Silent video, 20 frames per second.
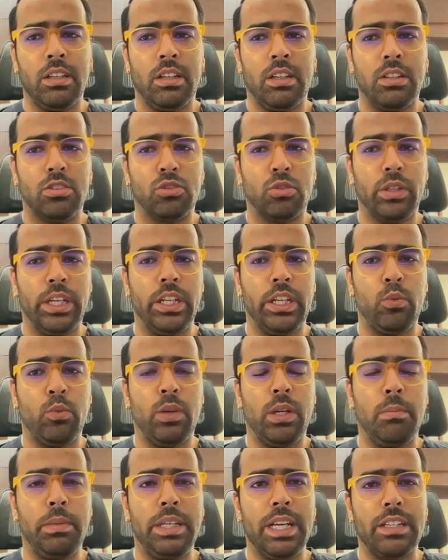so it
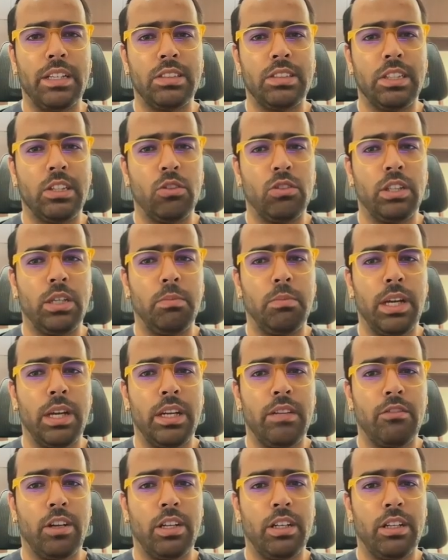will be executed by
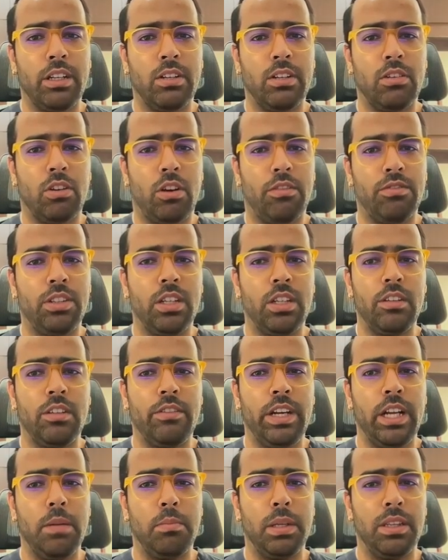one of the
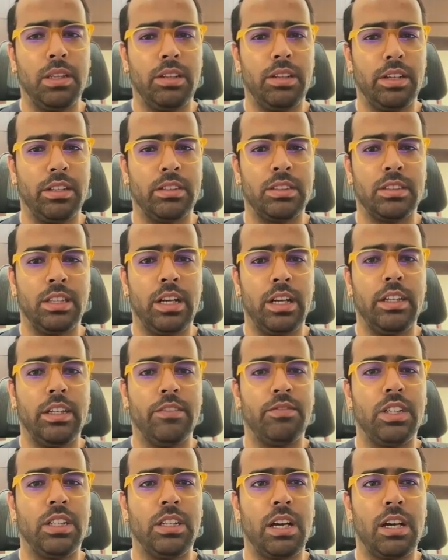available threads. And if
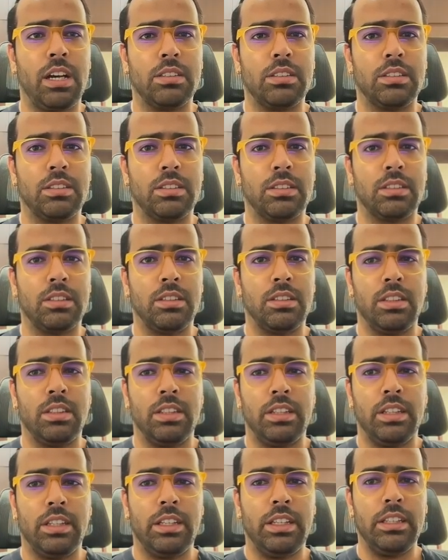the task
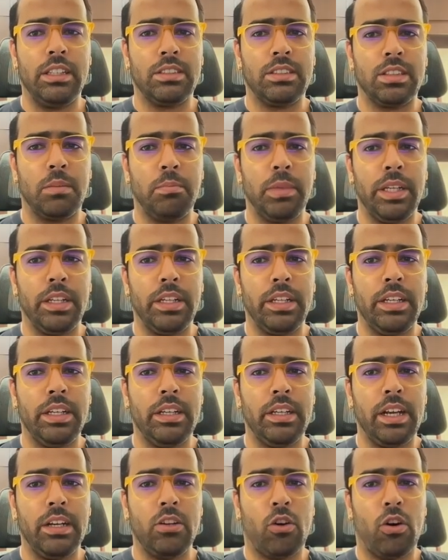is submitted
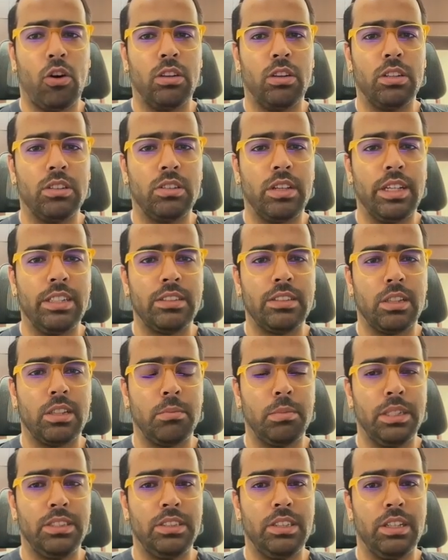and all the threads are
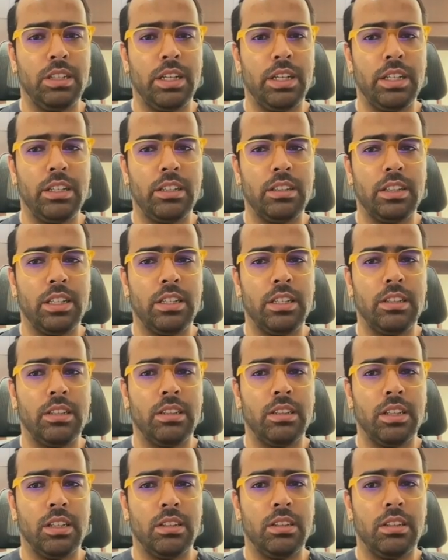busy, right, then
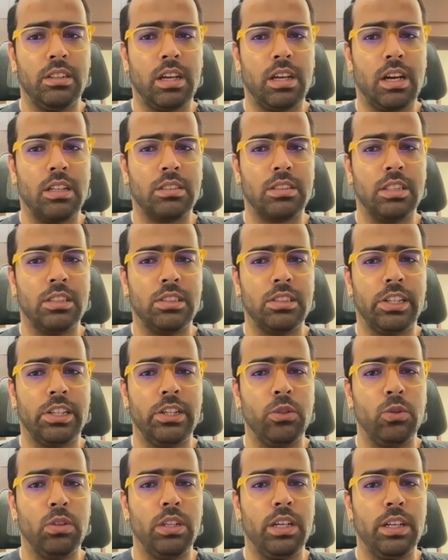the task is
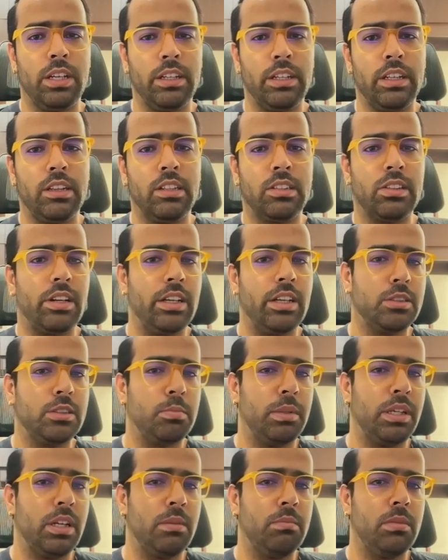queued until the threads
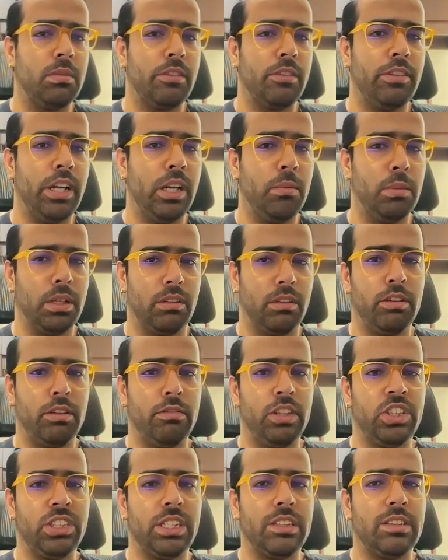become available. We
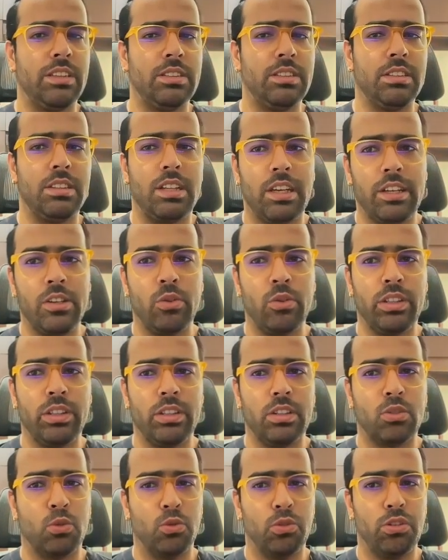will check this scenario in
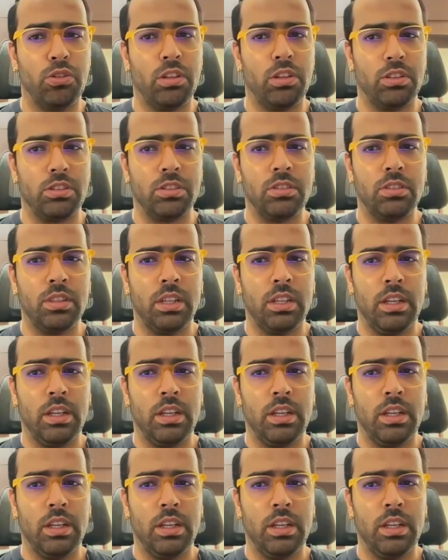the code also.